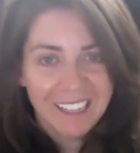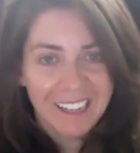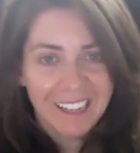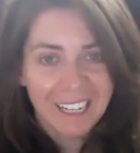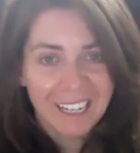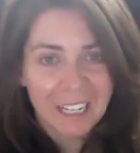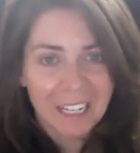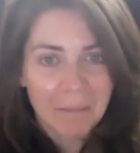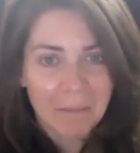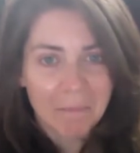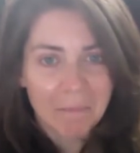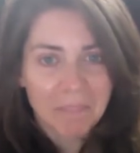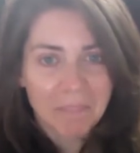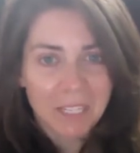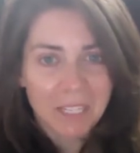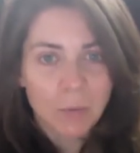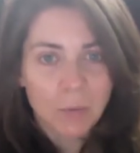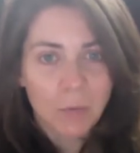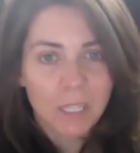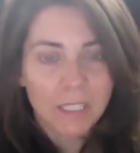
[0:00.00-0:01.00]
um,
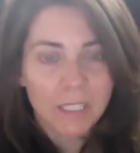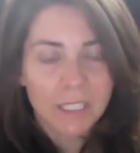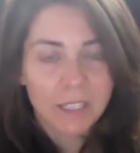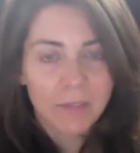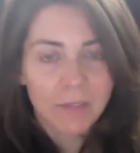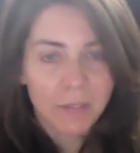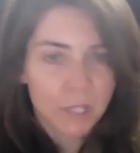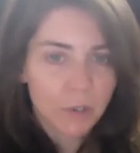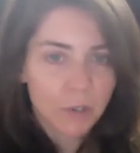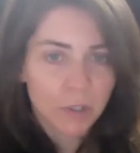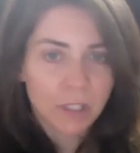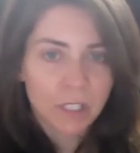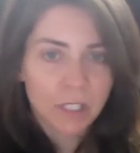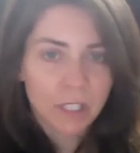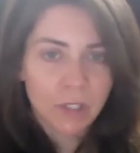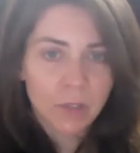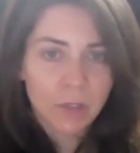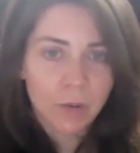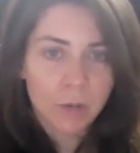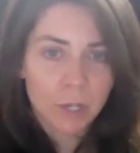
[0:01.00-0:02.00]
as well as the Veterans
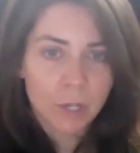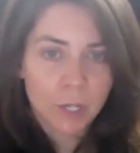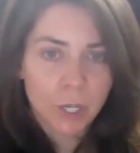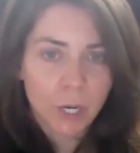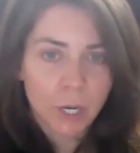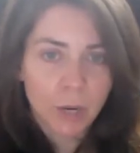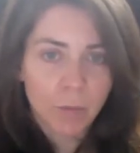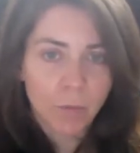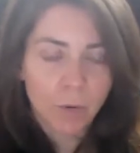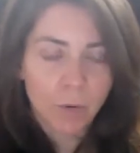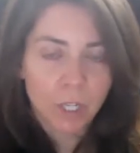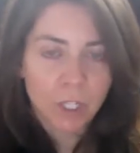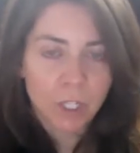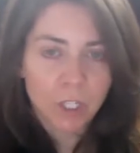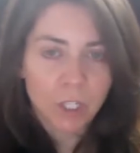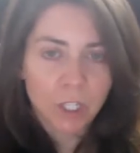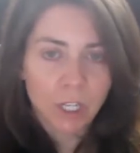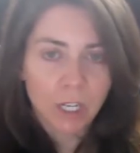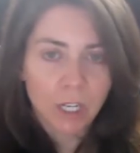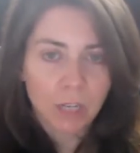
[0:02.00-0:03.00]
Consortium,
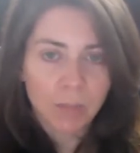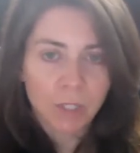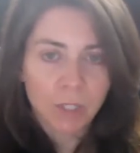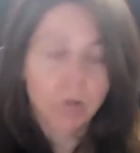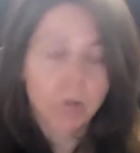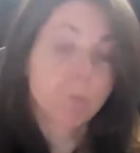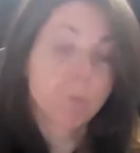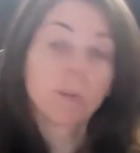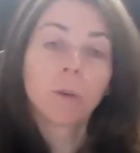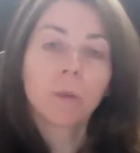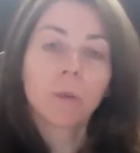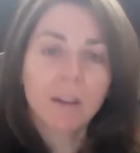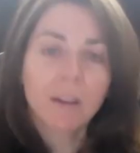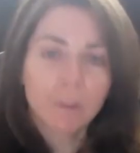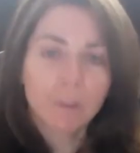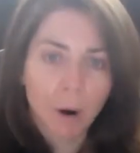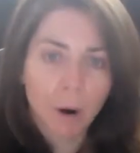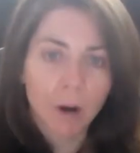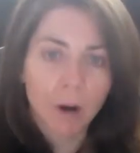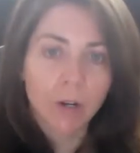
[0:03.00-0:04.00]
which um, is a group that we
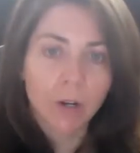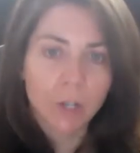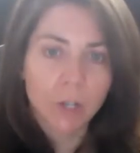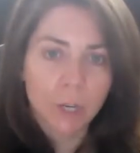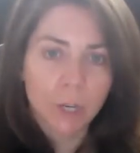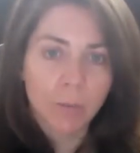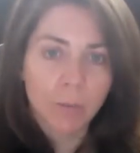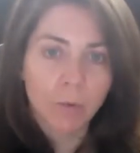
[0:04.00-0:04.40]
have a partnership